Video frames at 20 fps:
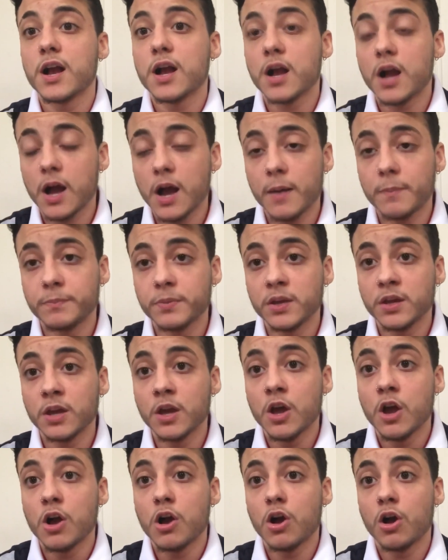copy
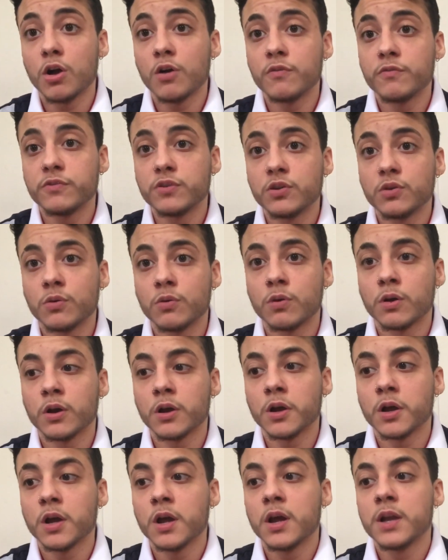of
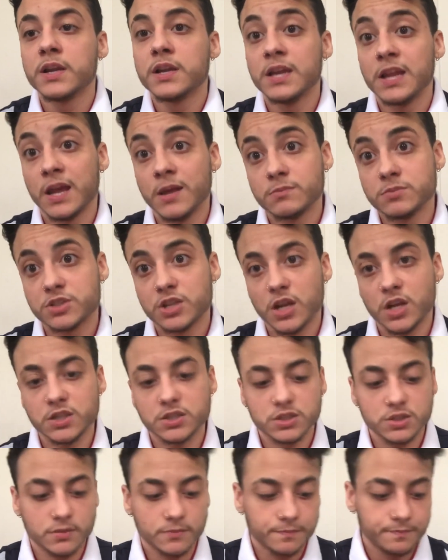your name
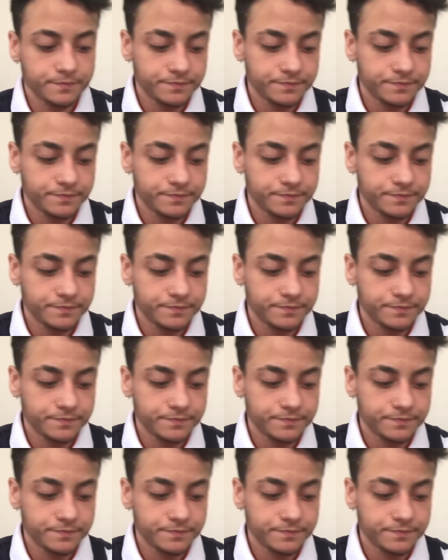change.